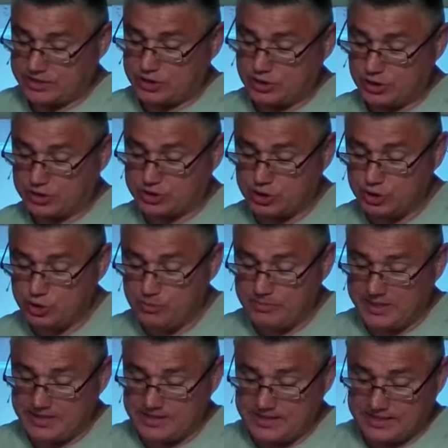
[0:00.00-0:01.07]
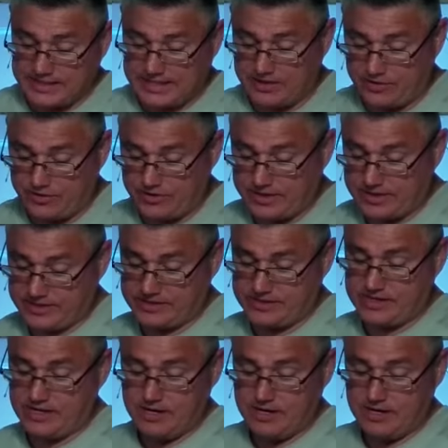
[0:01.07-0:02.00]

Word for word: took two men to carry it